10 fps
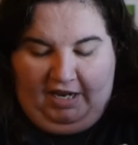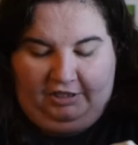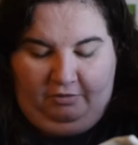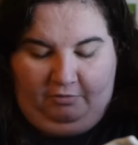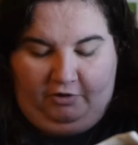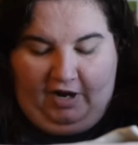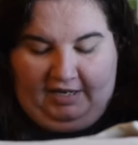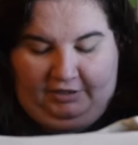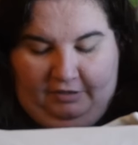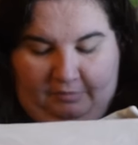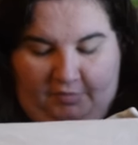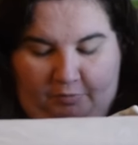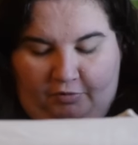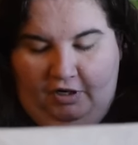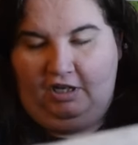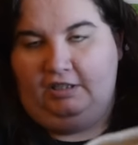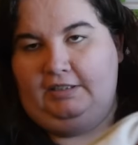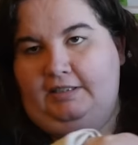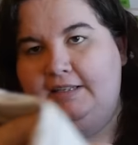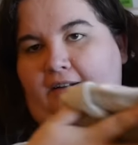Smash 'em, crash 'em, the
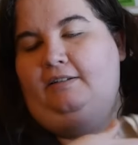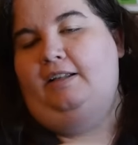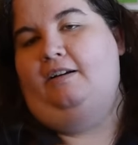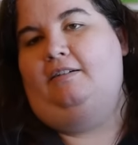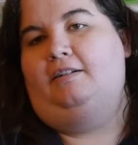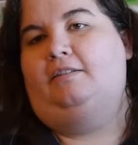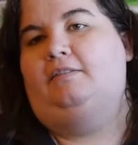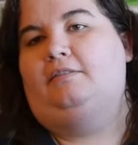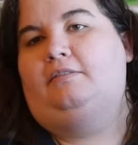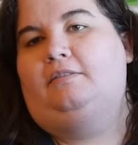brawl to settle it all.